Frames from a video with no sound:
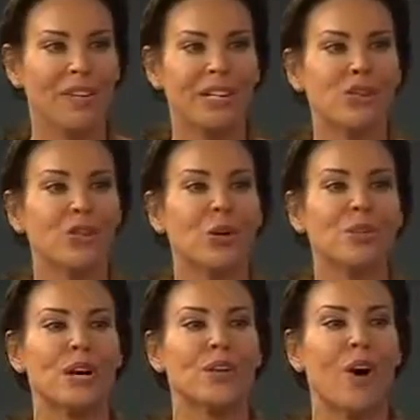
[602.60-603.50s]
Yeah. These
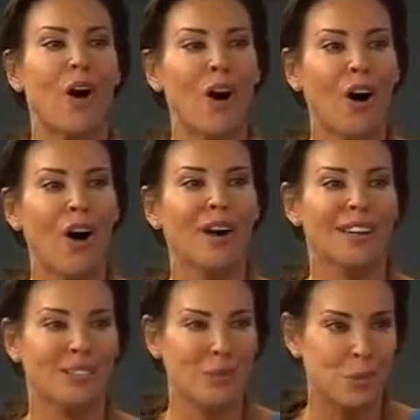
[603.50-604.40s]
shows are
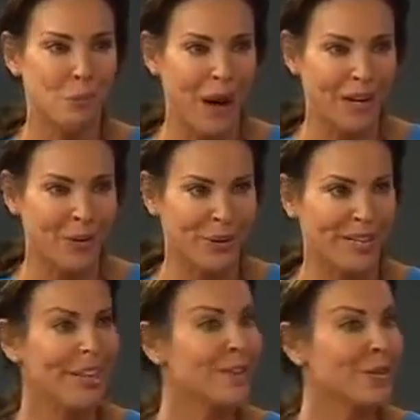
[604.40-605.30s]

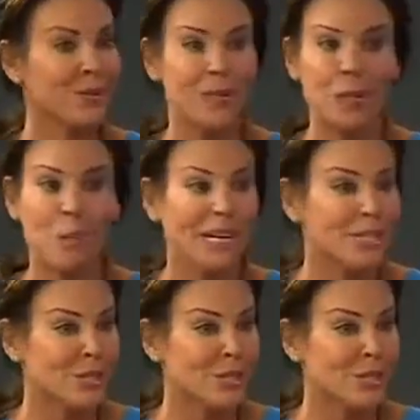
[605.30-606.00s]
awe-inspiring. There's The Biggest